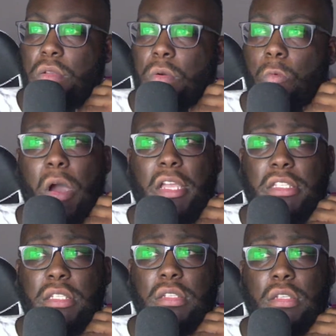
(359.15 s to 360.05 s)

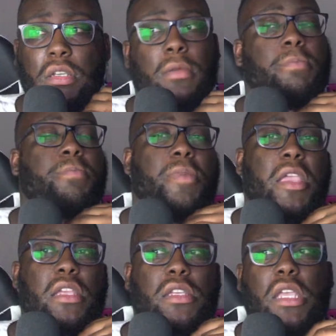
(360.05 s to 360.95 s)
White,
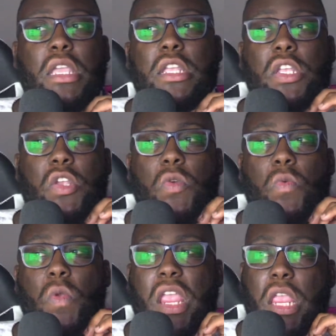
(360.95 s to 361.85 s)
Pink, and
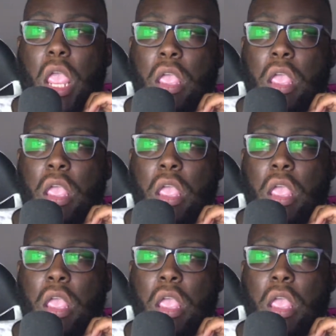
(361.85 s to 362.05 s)
Gray.